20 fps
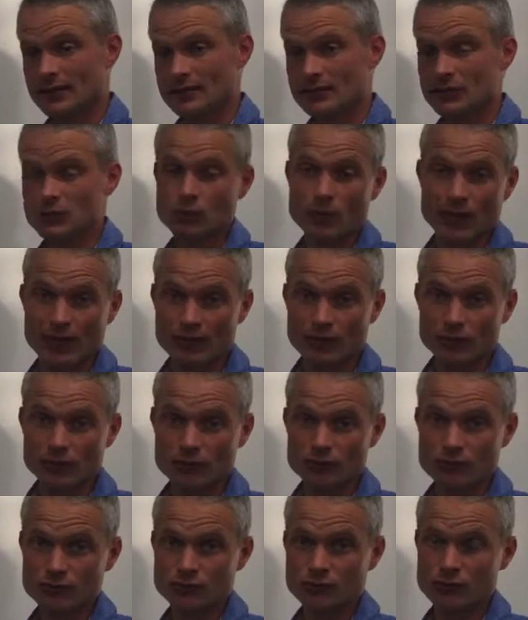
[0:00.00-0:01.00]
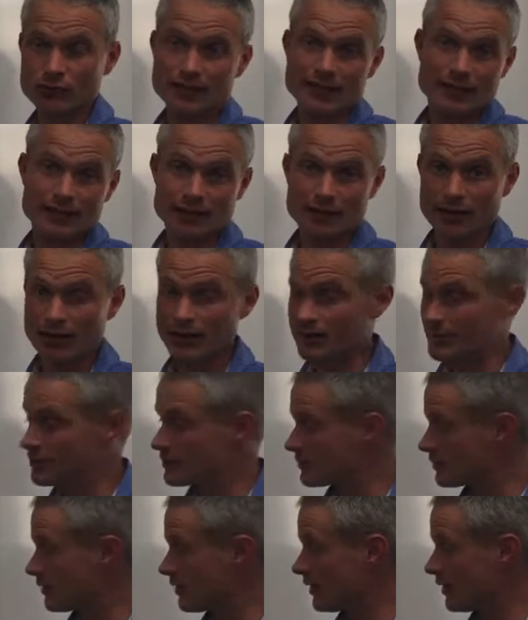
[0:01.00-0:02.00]
swells or keyline
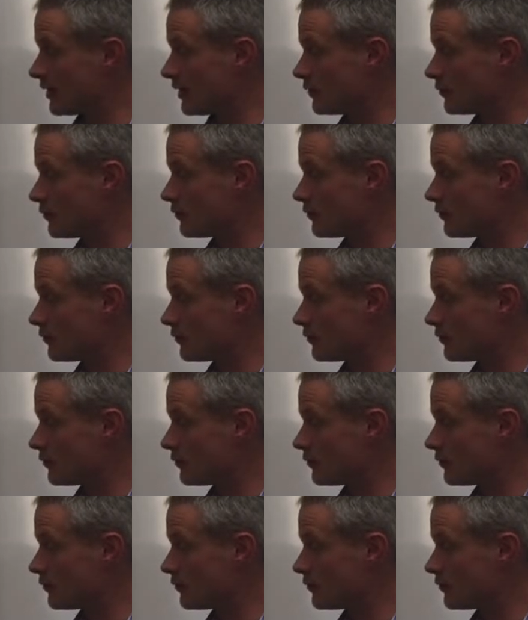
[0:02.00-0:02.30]
design